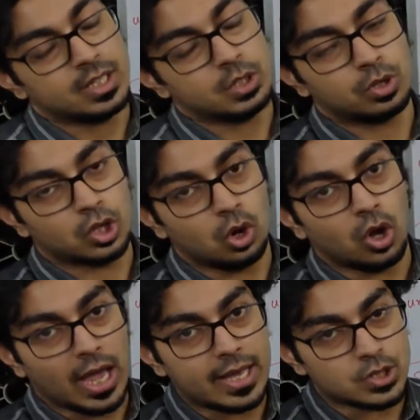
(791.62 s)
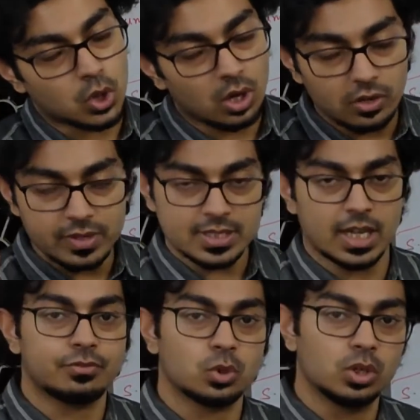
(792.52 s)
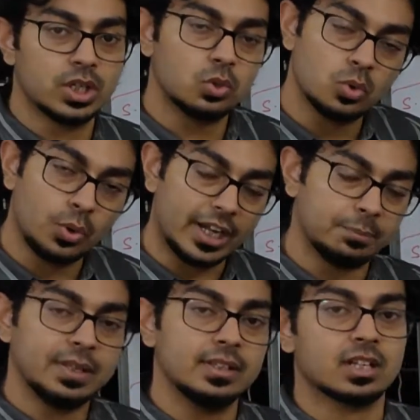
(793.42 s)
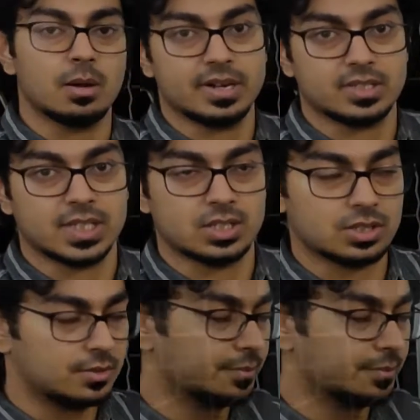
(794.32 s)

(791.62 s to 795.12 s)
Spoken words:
you can, as always I have told you, write me in the comment section.